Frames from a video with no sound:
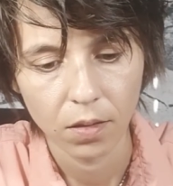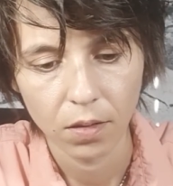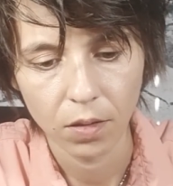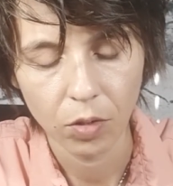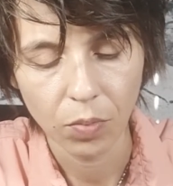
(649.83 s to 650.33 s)

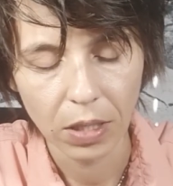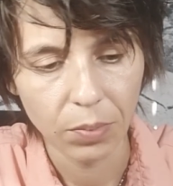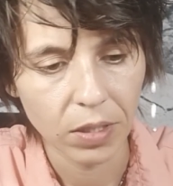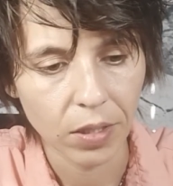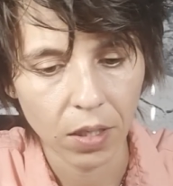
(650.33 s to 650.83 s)
you
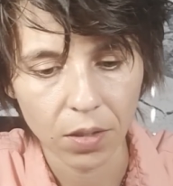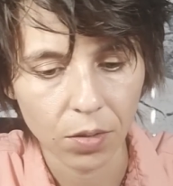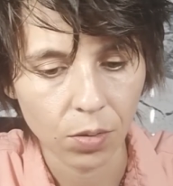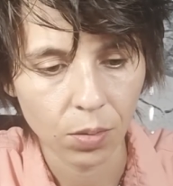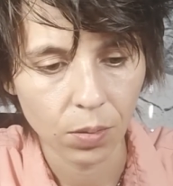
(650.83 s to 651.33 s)
might be saying,
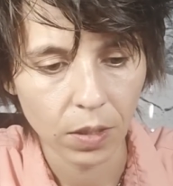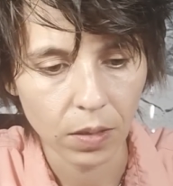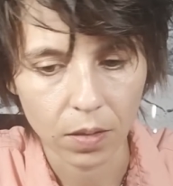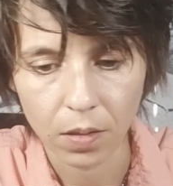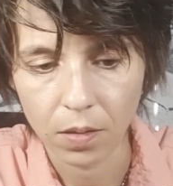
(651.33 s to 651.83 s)
screw
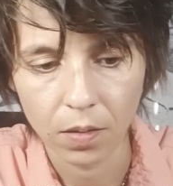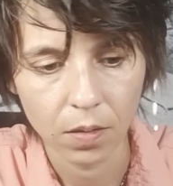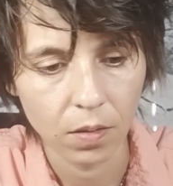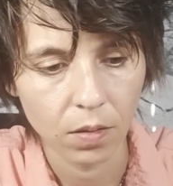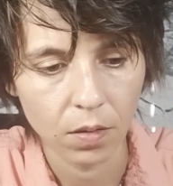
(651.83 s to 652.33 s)
this.
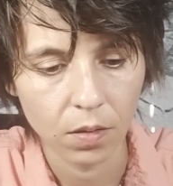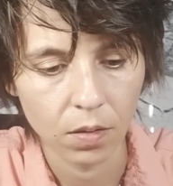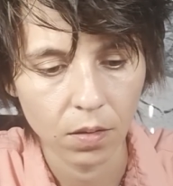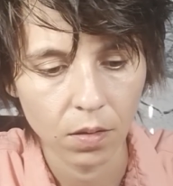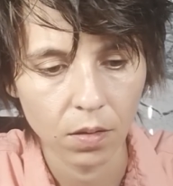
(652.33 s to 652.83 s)

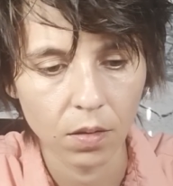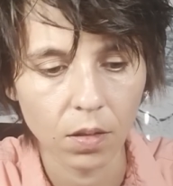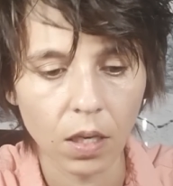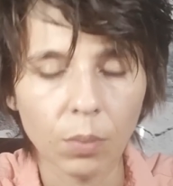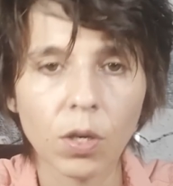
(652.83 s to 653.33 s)

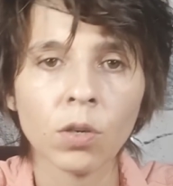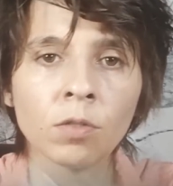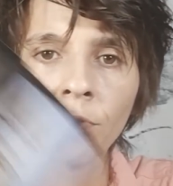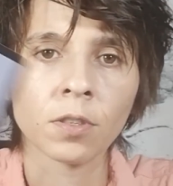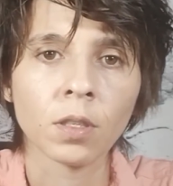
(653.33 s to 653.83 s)
I'm
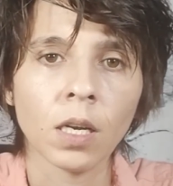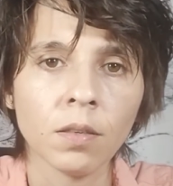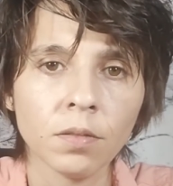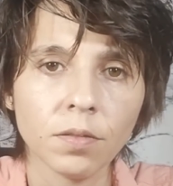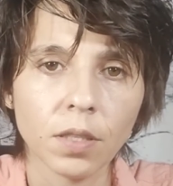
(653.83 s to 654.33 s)
going for
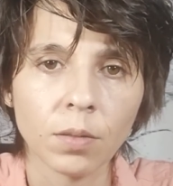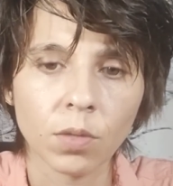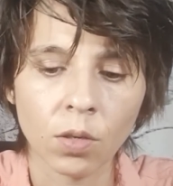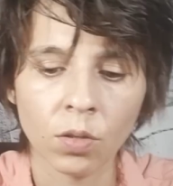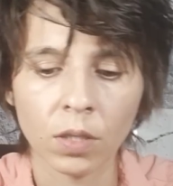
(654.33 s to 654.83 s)
love.
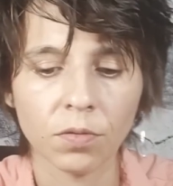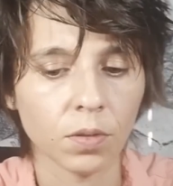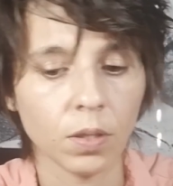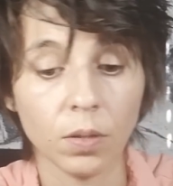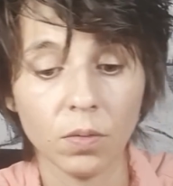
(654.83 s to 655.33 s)
I'm going
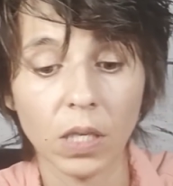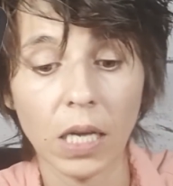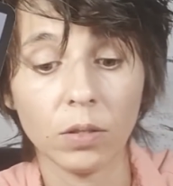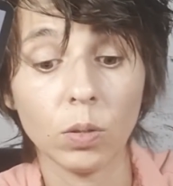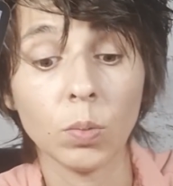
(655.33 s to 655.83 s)
for. You've
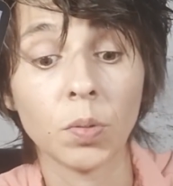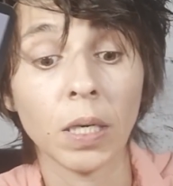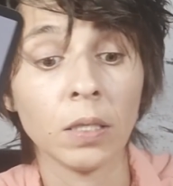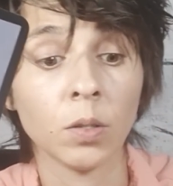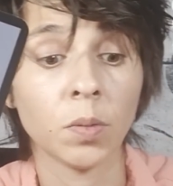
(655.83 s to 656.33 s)
got two
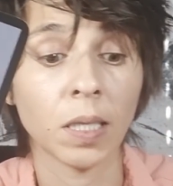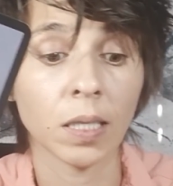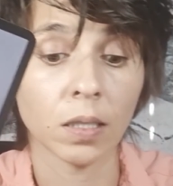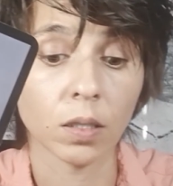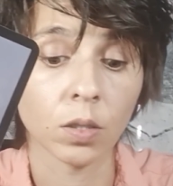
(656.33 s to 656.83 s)
brand new
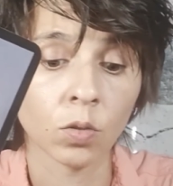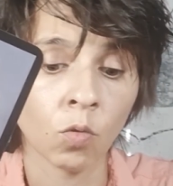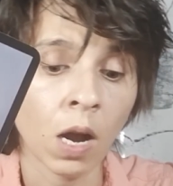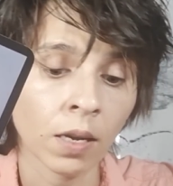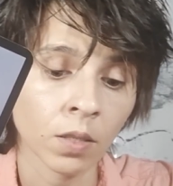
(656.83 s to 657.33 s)
beginnings. You're
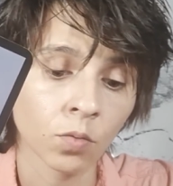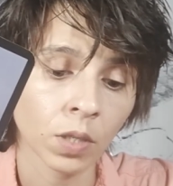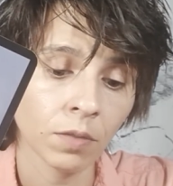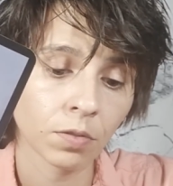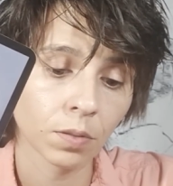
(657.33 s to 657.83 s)
walking
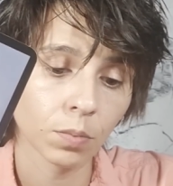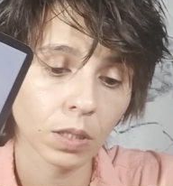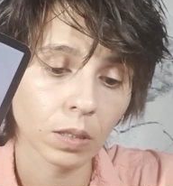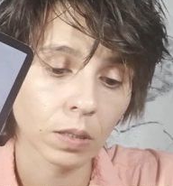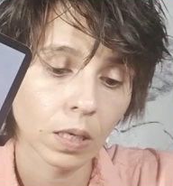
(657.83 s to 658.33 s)
away from
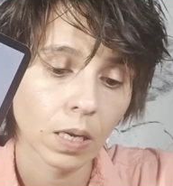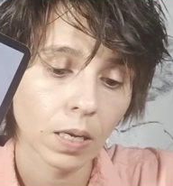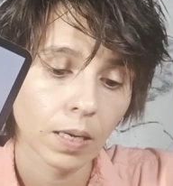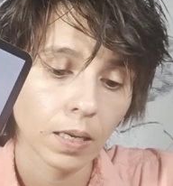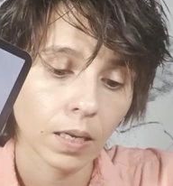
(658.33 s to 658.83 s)
this.
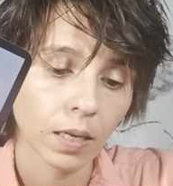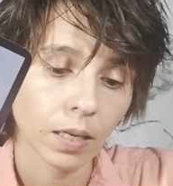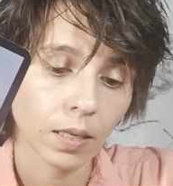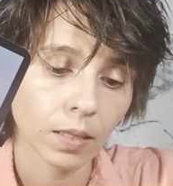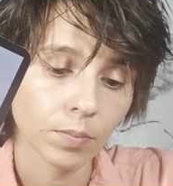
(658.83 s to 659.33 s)

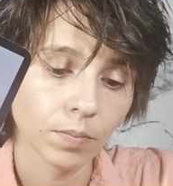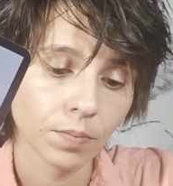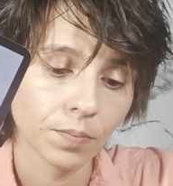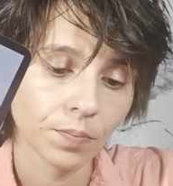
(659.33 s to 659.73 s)
Um,